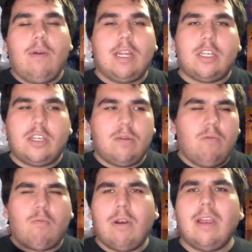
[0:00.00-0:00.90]
When it's
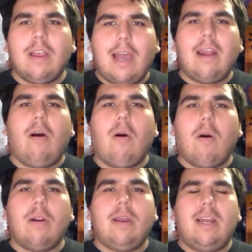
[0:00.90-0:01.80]
really
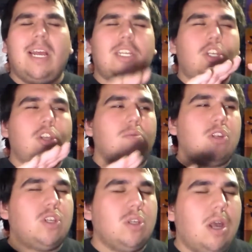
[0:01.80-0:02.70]
lighthearted, it's so
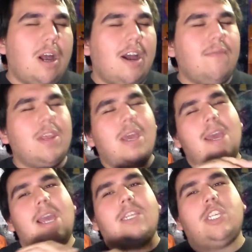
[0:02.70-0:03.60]
soft
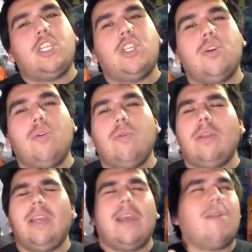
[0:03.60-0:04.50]
and
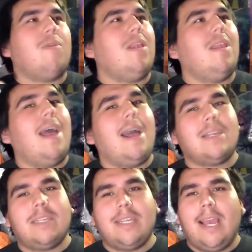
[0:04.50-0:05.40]
soothing and
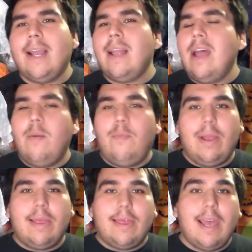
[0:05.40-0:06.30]
relaxing,
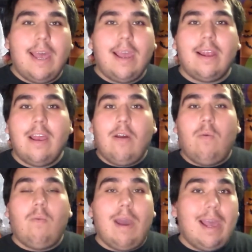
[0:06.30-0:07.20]
but then
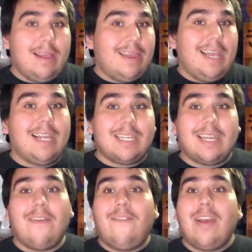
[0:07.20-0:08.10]
when things
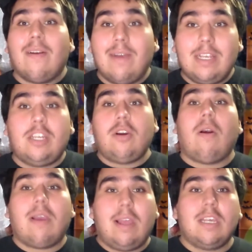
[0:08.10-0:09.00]
get very
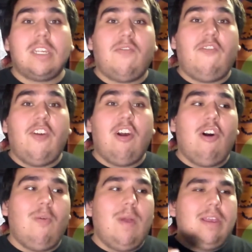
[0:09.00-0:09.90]
dark in this
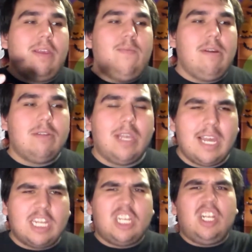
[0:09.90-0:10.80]
film, the music
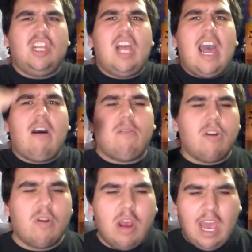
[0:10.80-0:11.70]
gets
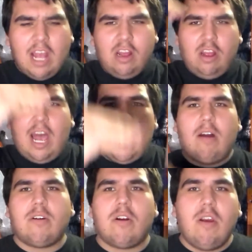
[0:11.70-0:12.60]
louder and
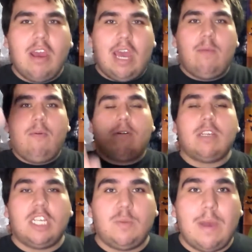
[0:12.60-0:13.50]
louder and more
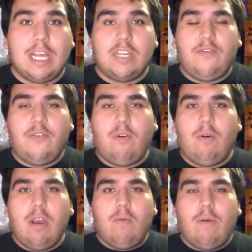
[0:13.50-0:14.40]

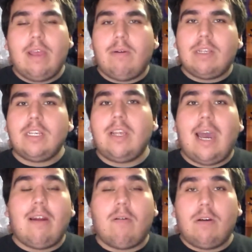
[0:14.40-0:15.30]
suspenseful. Whether it's
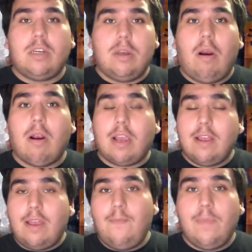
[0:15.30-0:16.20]
light or dark,
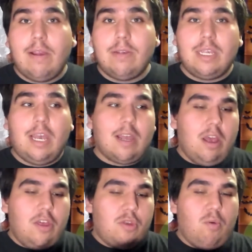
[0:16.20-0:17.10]
the music
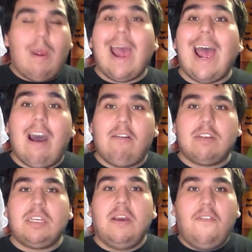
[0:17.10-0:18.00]

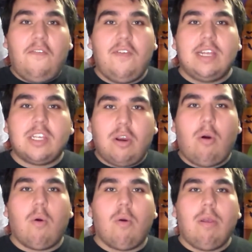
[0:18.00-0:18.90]
throughout fits
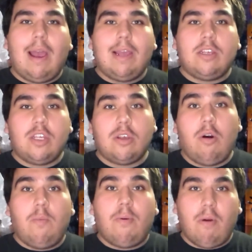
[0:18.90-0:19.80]
Coraline
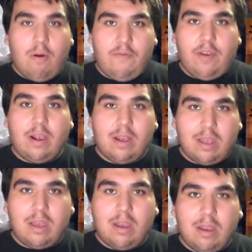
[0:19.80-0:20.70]
so
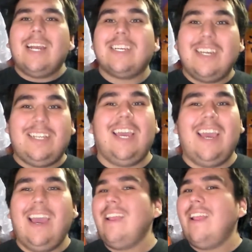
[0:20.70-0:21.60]
perfectly. I actually
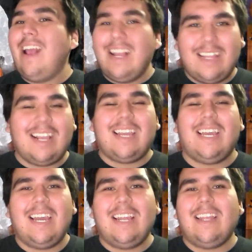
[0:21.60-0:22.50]
did like the
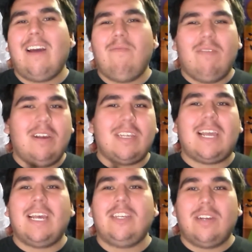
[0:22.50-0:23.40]
kid that was,
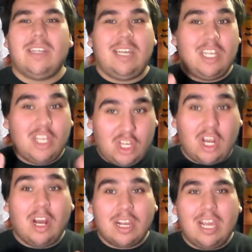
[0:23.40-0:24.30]
I guess you could say,
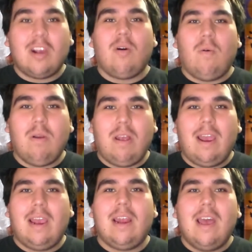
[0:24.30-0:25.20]
stalking
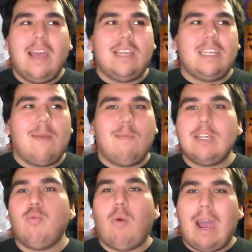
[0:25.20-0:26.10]
Coraline. His name
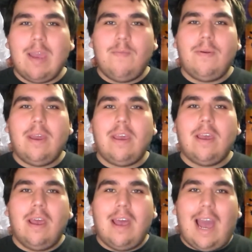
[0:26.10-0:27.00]
is Wybie.